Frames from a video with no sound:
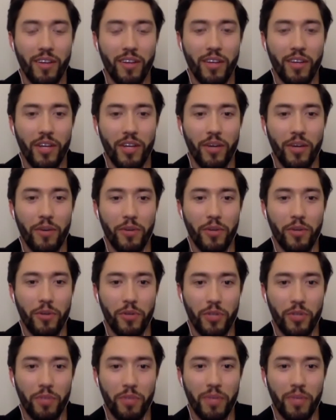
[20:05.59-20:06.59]
You
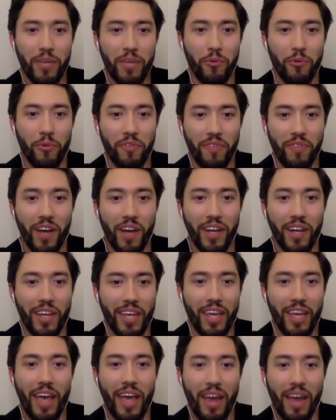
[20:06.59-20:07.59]
should be refining
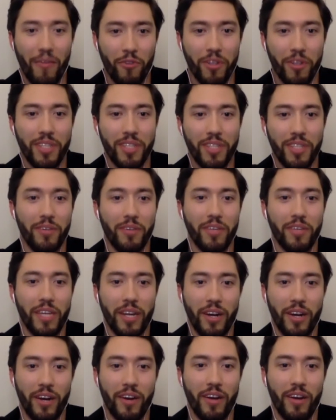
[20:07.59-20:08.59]
it every single
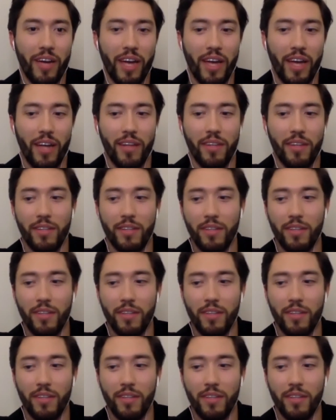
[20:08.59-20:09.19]
year and,